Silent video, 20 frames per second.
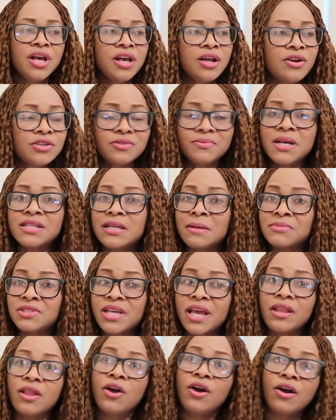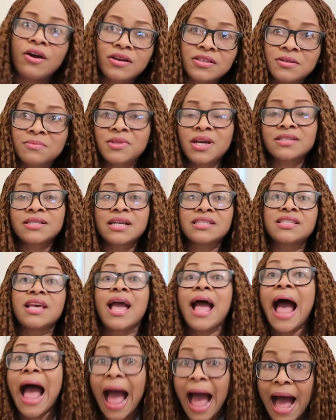You know, sometimes I'm saying her, sometimes I say
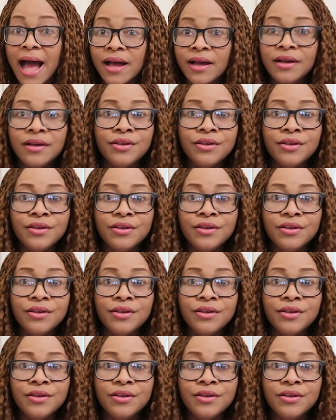her,